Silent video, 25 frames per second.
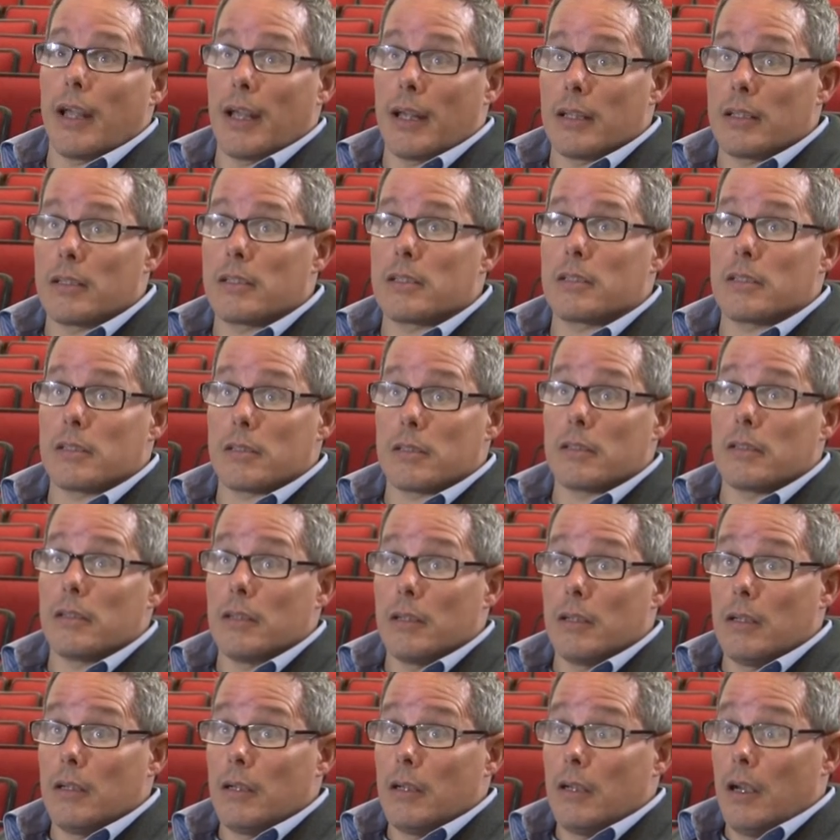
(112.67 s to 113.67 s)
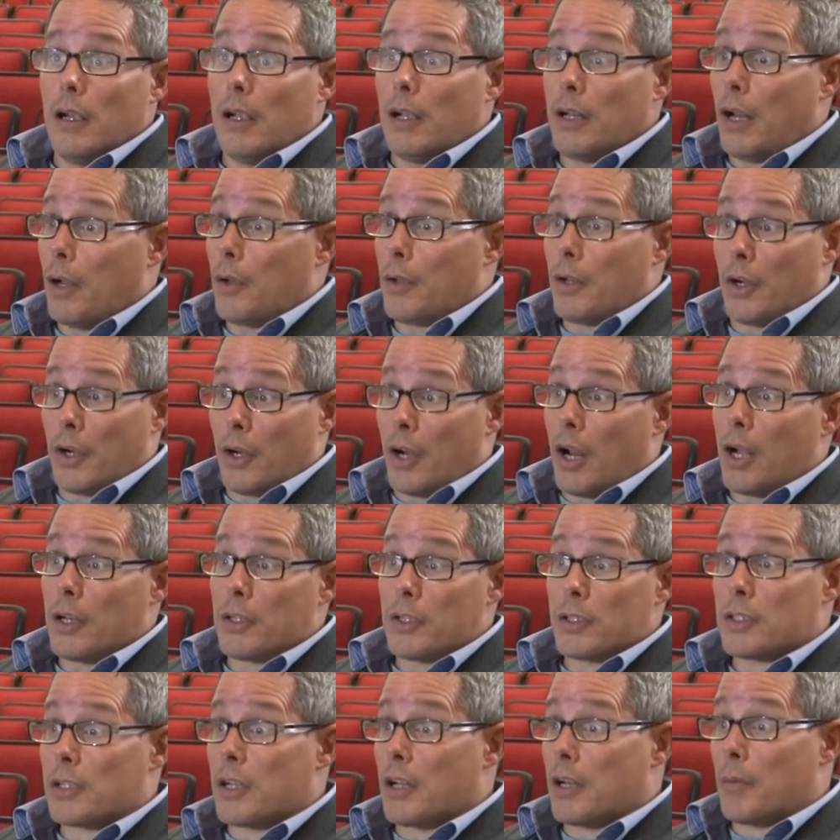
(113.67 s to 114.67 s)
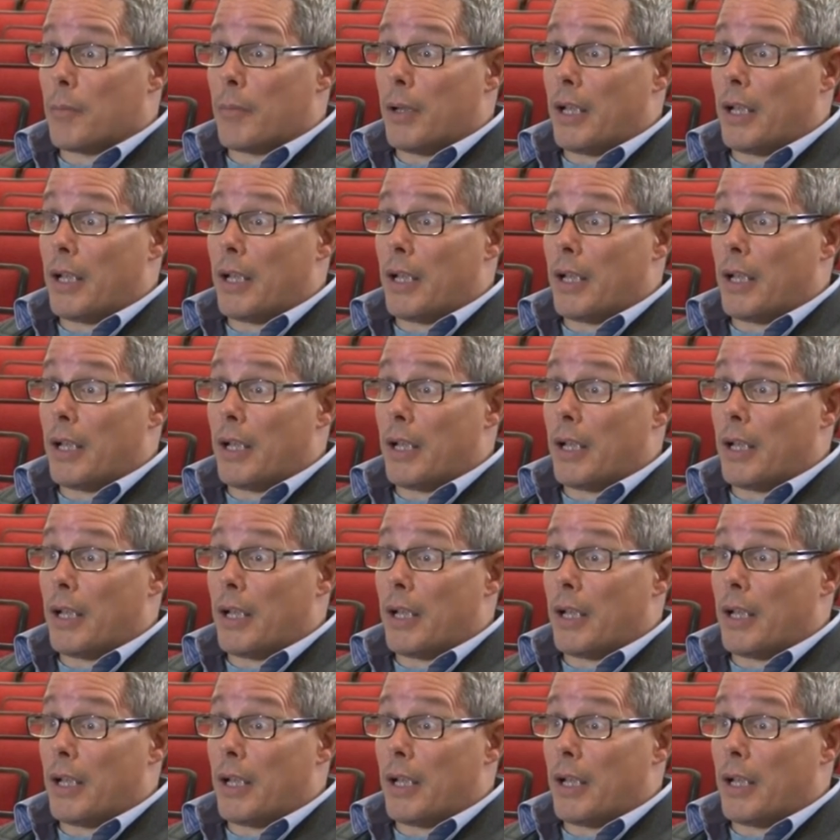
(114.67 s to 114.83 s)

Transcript: It's, you know, you're not just going to